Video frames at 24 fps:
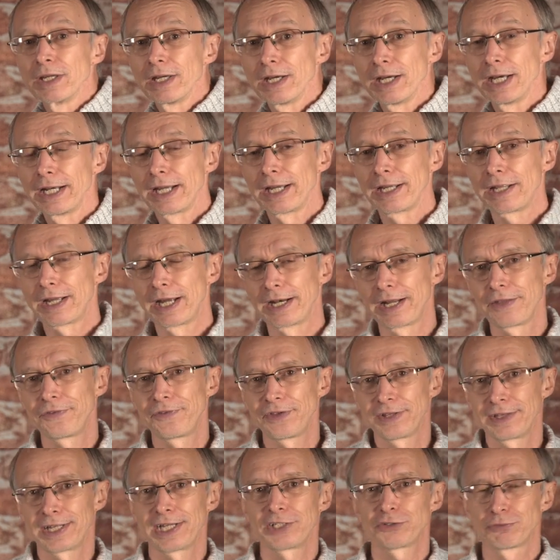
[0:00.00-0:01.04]
And I
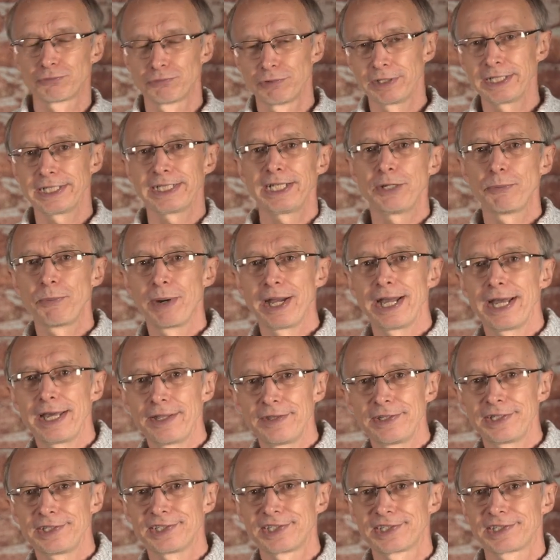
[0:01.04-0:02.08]
think that's really where
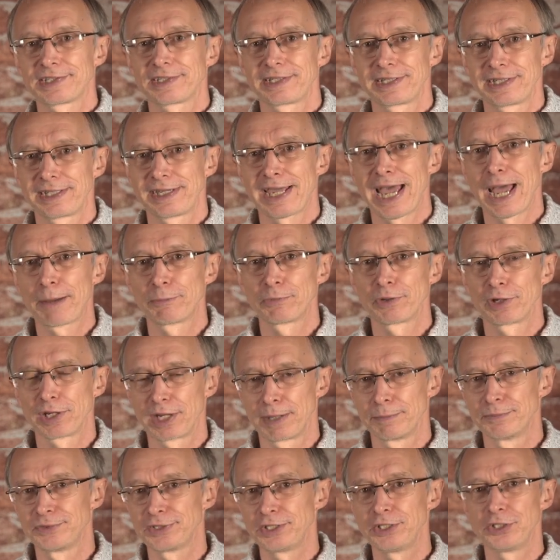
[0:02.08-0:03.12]
this camera
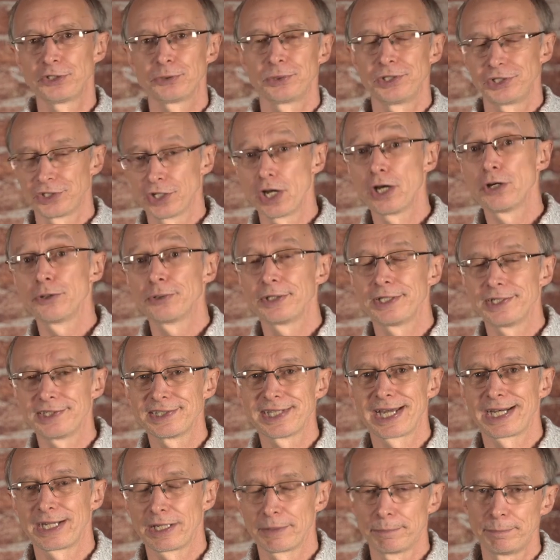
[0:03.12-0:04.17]
comes into its own, is
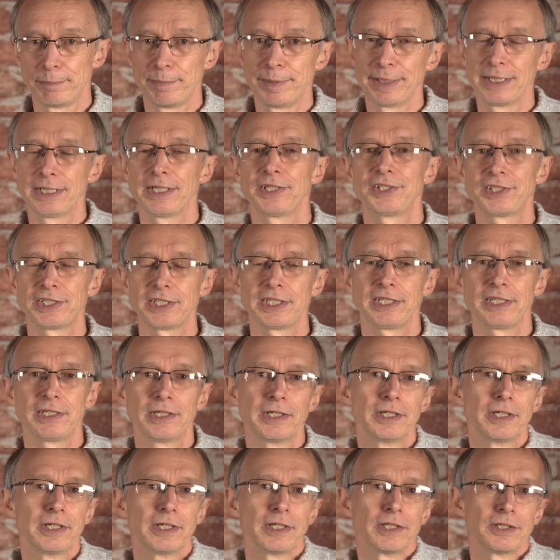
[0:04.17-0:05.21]
that ability
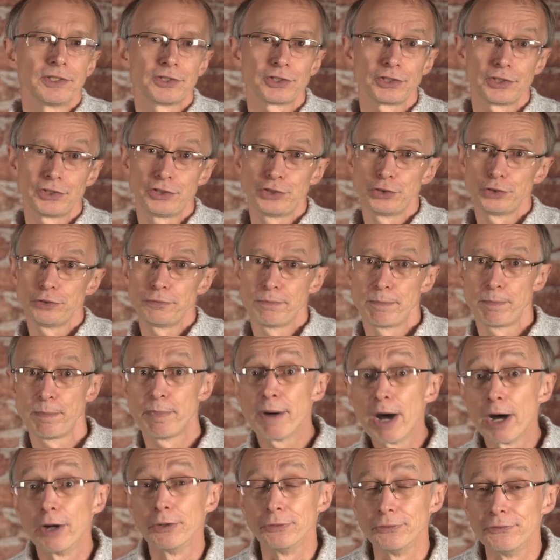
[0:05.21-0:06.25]
to do
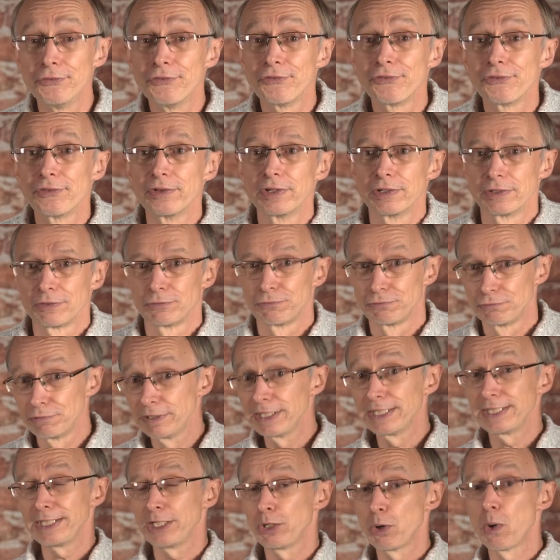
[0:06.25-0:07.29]
both
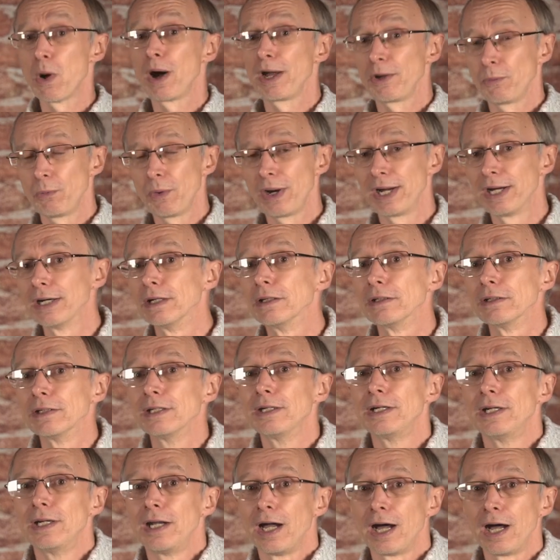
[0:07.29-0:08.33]
really quite well,
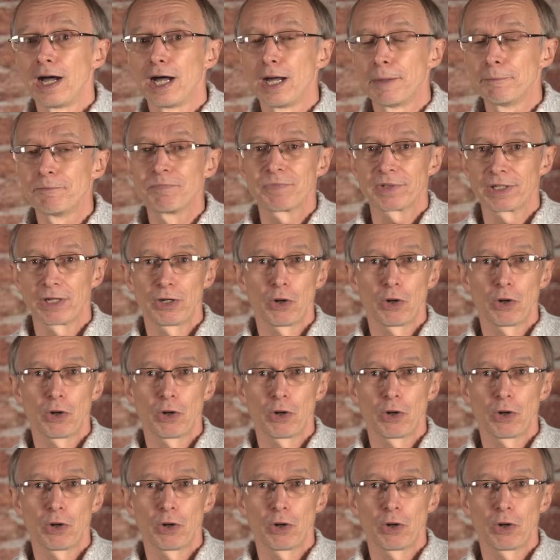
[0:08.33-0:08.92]
and